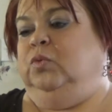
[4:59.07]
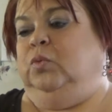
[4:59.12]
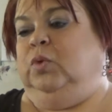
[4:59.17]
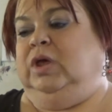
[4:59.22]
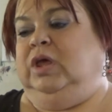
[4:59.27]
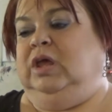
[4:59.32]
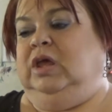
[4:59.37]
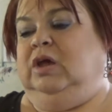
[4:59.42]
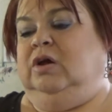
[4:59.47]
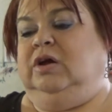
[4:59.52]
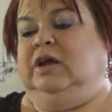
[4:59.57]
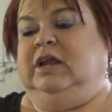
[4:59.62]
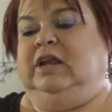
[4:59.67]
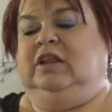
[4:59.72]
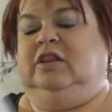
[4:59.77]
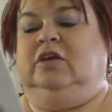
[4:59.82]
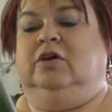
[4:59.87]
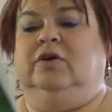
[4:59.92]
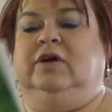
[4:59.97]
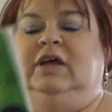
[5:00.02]
we are
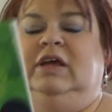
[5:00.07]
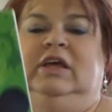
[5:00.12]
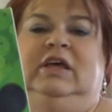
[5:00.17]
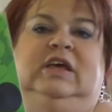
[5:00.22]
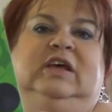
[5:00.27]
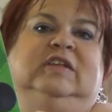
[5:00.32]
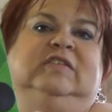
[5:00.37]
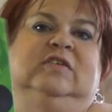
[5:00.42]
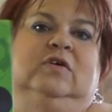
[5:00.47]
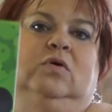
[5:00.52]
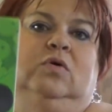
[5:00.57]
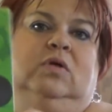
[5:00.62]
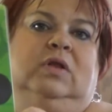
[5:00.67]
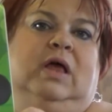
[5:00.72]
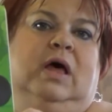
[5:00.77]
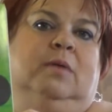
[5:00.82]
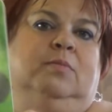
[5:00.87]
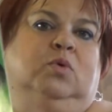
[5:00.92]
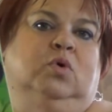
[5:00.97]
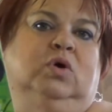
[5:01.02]
getting the grandkids a whole
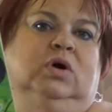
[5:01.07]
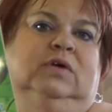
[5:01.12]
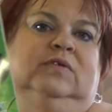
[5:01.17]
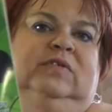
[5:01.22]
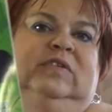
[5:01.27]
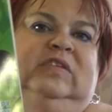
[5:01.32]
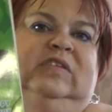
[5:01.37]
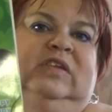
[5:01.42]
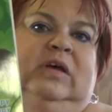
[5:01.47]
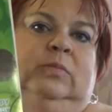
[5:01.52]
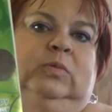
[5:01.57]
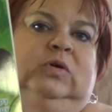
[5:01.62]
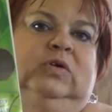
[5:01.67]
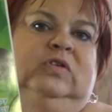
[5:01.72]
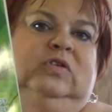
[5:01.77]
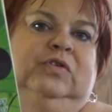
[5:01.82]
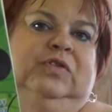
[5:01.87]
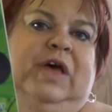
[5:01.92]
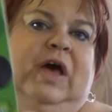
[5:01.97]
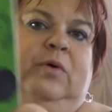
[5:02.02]
lot more over the summer,
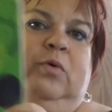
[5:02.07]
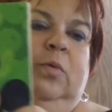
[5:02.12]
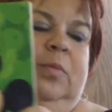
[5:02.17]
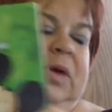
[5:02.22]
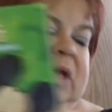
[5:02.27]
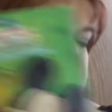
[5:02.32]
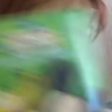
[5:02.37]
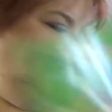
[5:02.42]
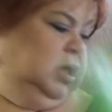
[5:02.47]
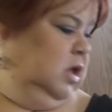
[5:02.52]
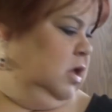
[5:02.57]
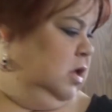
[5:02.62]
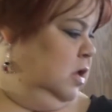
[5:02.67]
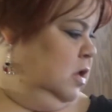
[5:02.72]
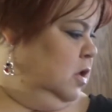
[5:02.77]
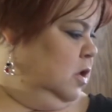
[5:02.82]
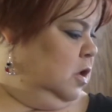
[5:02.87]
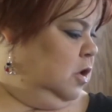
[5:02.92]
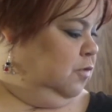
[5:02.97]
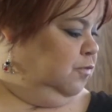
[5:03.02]
so that will be
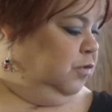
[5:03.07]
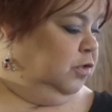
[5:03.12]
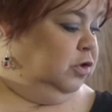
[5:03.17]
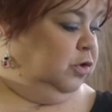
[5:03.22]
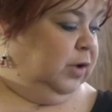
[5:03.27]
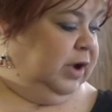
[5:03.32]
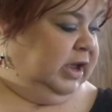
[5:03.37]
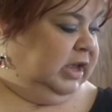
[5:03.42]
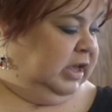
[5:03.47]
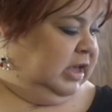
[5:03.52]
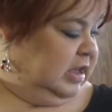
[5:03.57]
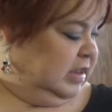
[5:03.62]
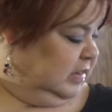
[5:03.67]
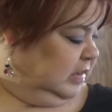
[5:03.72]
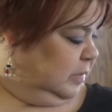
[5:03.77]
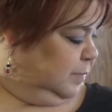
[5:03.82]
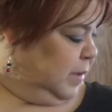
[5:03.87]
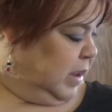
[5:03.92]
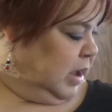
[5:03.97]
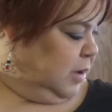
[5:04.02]
for the grandkids
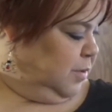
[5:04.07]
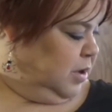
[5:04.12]
to play